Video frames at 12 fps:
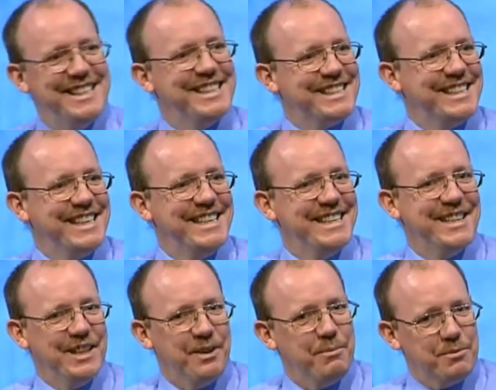I didn't see
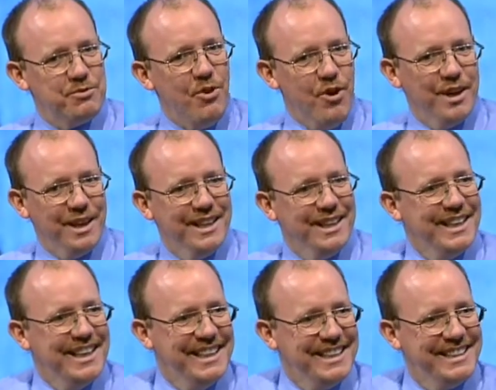that, that it was wrong.
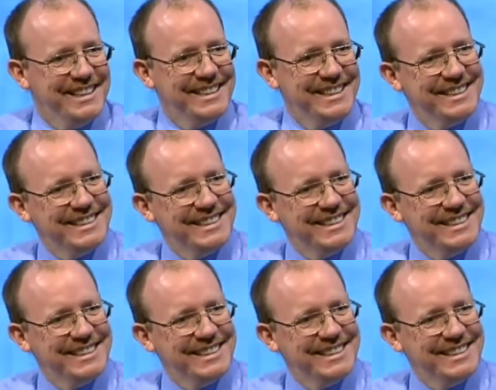Right.